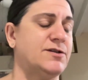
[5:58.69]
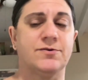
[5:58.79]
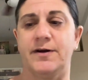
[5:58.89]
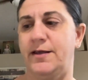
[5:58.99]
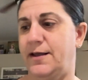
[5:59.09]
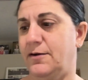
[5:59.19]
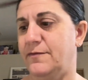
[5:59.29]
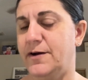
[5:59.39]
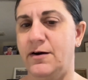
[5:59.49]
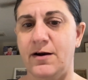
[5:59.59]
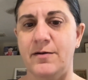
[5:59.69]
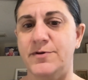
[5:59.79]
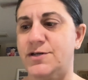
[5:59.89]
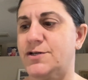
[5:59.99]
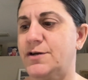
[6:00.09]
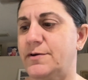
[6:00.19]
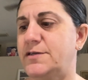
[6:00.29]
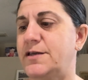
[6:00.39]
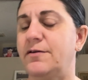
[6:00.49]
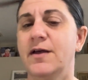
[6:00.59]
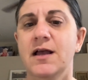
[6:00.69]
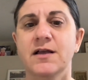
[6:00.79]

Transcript: shorty over here. I would just show it to you.